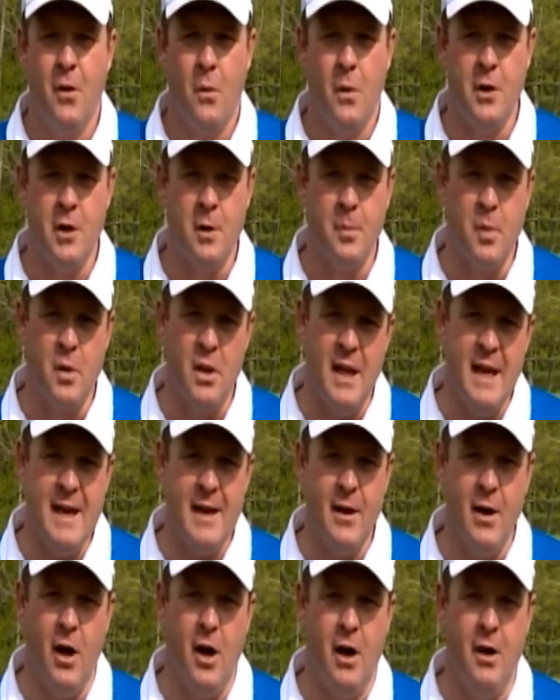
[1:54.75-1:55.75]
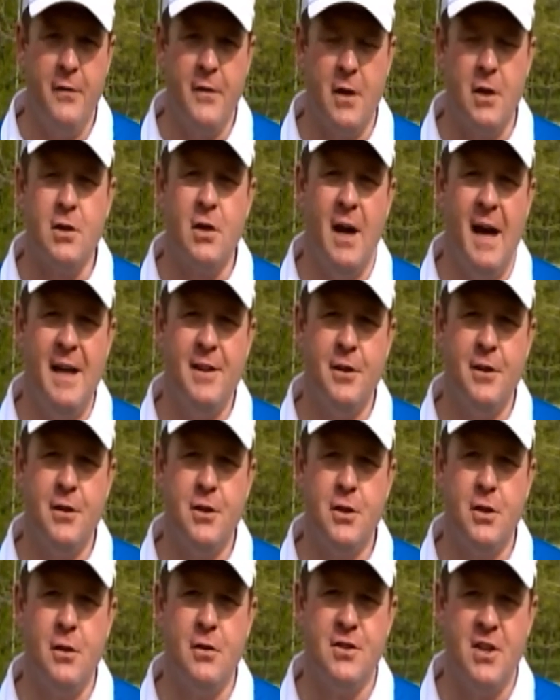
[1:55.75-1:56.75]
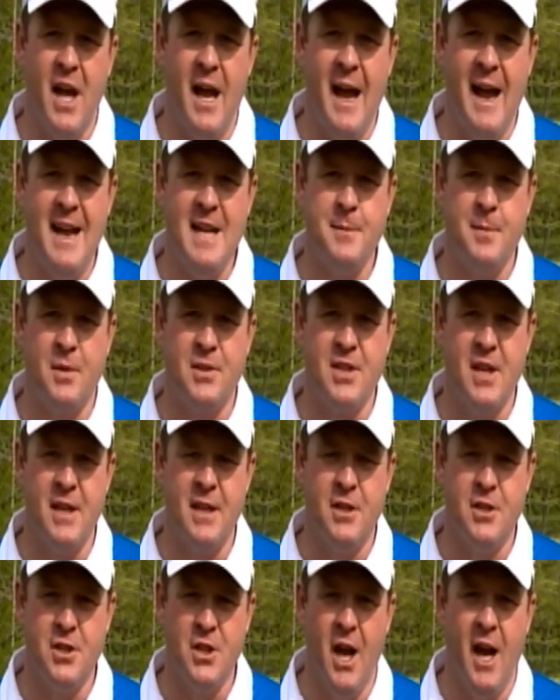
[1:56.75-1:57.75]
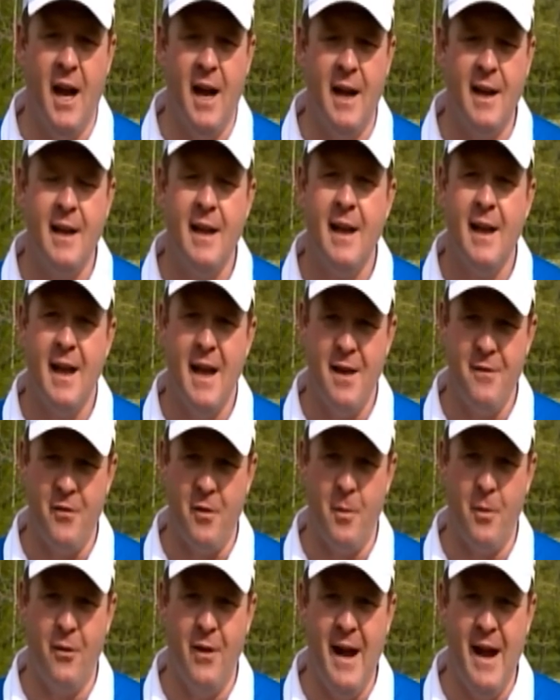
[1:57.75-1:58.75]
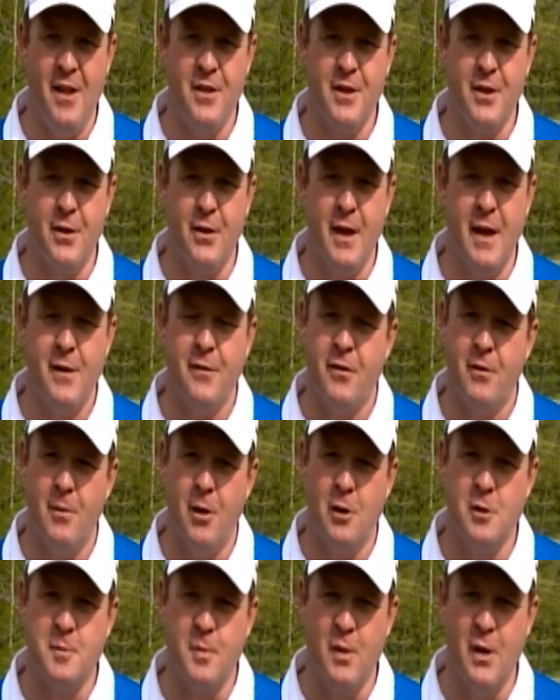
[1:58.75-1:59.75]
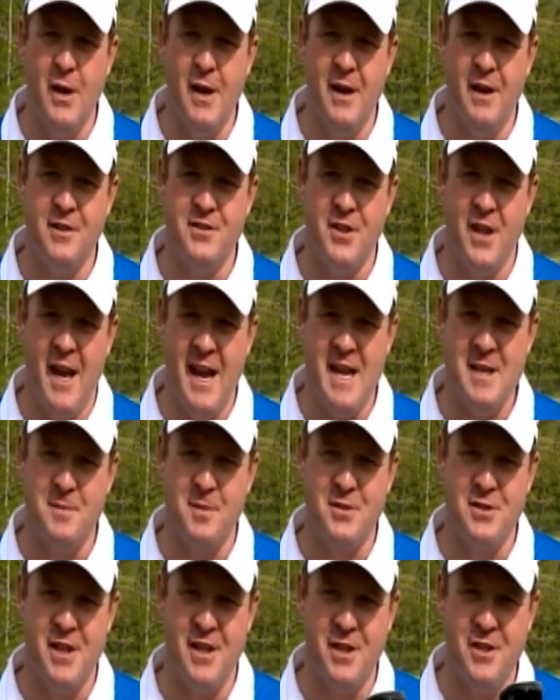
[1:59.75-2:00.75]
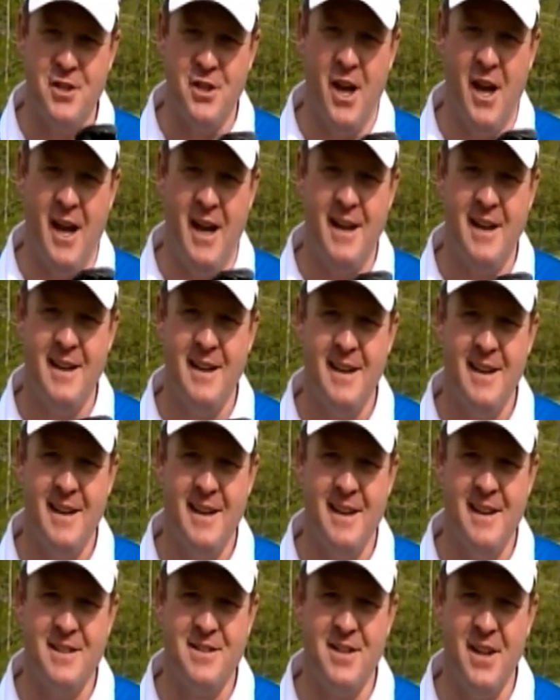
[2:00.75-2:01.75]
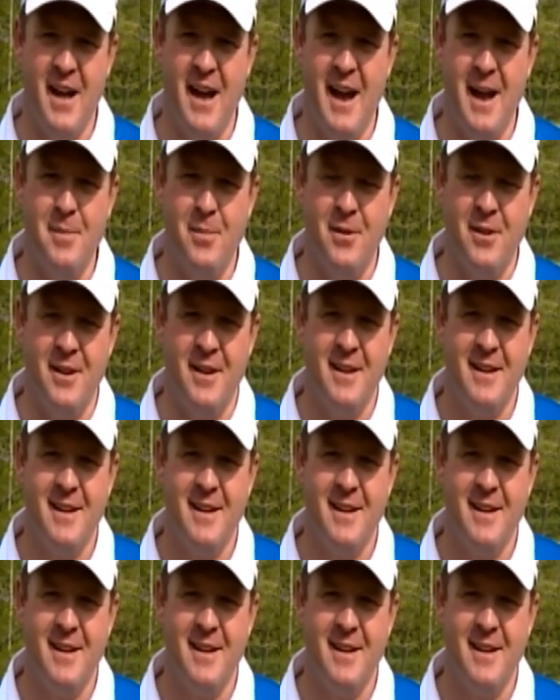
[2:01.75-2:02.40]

when you're playing golf, you're trying to choose the highest percentage shot. And from around the green, for most players, the highest percentage shot is the hybrid.